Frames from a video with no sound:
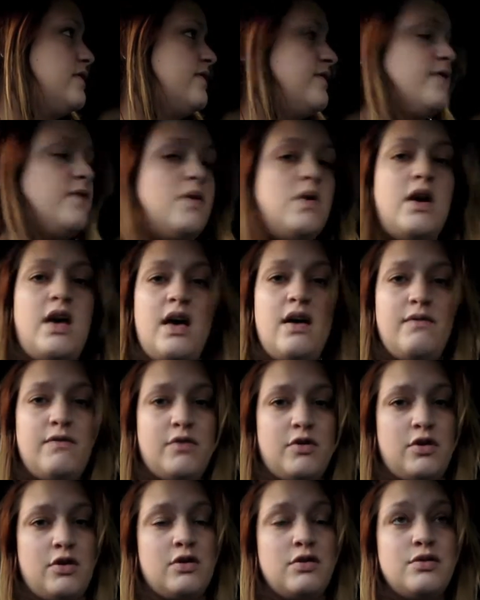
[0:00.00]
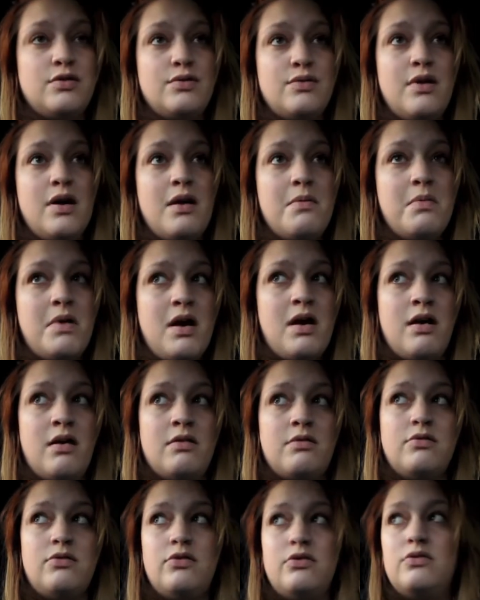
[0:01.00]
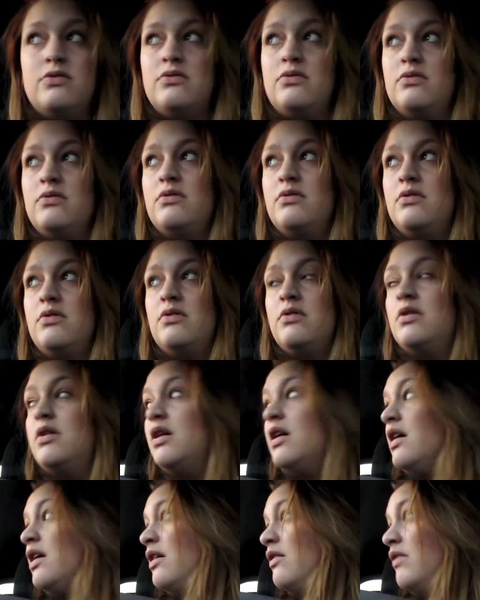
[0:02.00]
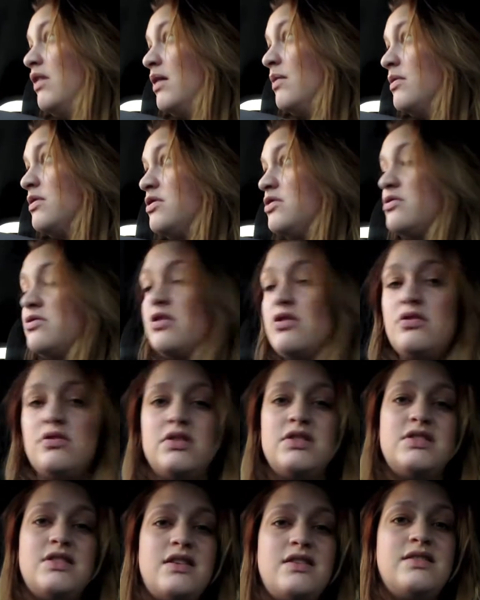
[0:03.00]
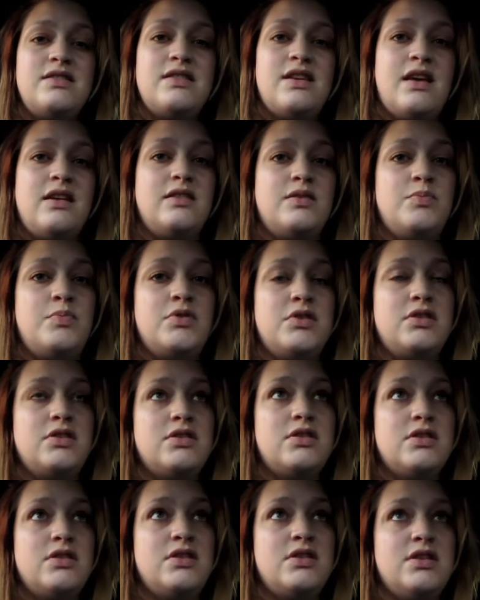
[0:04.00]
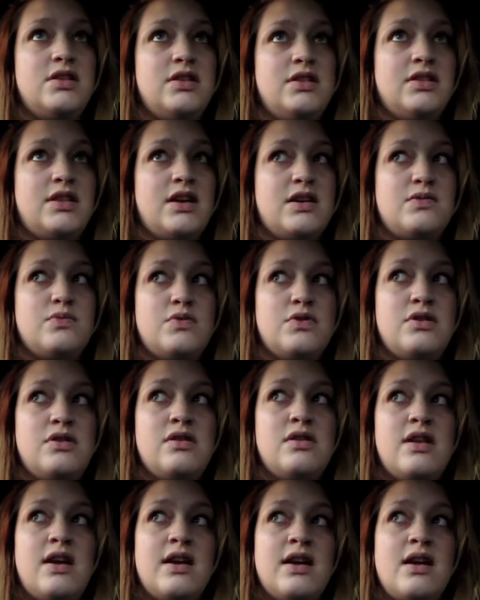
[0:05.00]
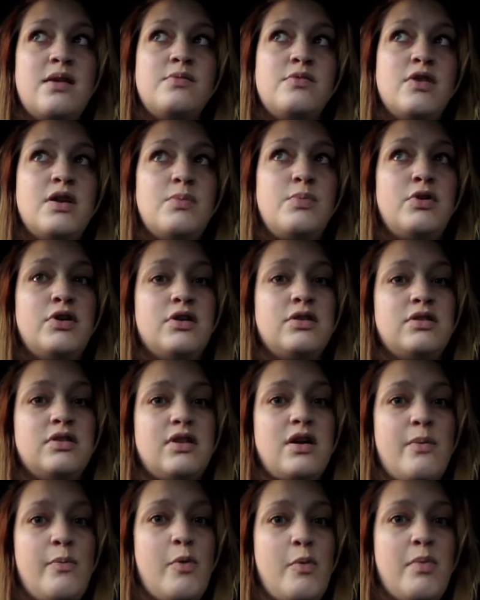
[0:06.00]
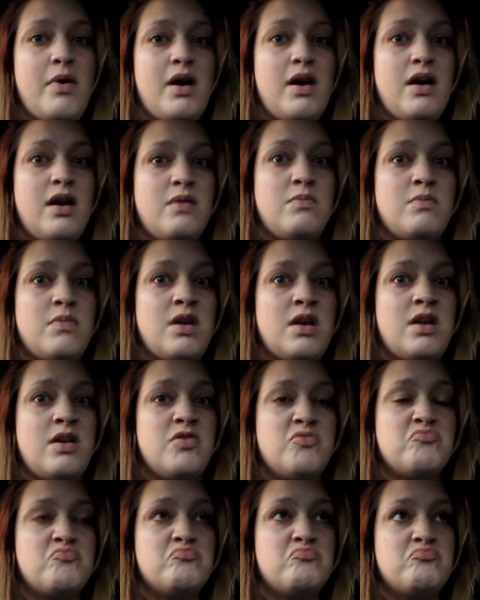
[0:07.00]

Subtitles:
forever to come out. And I really want to show you the sunset, but that would look like I'm creeping on the couple behind me.